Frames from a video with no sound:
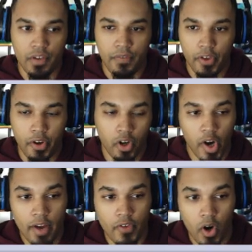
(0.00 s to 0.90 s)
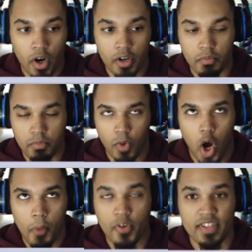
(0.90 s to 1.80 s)
fill your graveyard
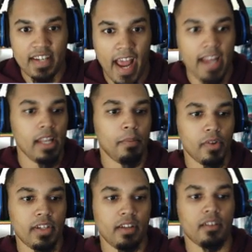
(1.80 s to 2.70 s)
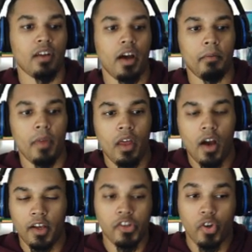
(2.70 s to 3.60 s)
almost 90% of the time.
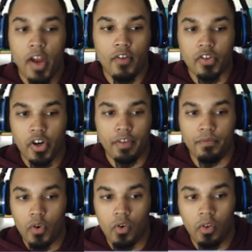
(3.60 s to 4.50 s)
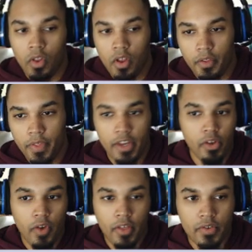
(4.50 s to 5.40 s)
Unless your graveyard's already full, then
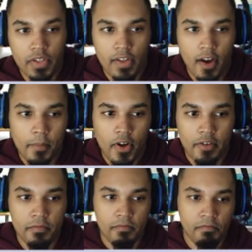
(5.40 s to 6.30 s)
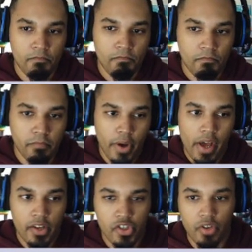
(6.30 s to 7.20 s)
you'd rather see Yamon.
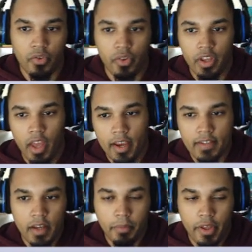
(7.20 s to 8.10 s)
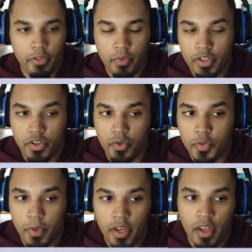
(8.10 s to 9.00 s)
But generally, I guess I could play a 3-2
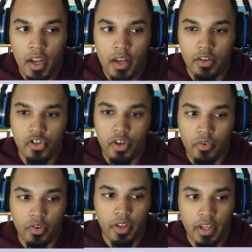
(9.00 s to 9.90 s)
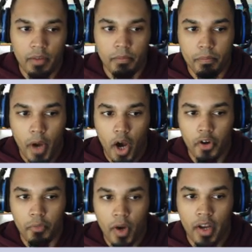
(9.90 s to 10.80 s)
split. Generally,
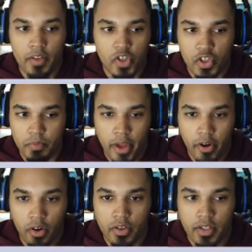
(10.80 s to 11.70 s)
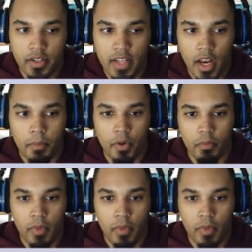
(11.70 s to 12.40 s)
Pagumon is just better to set up your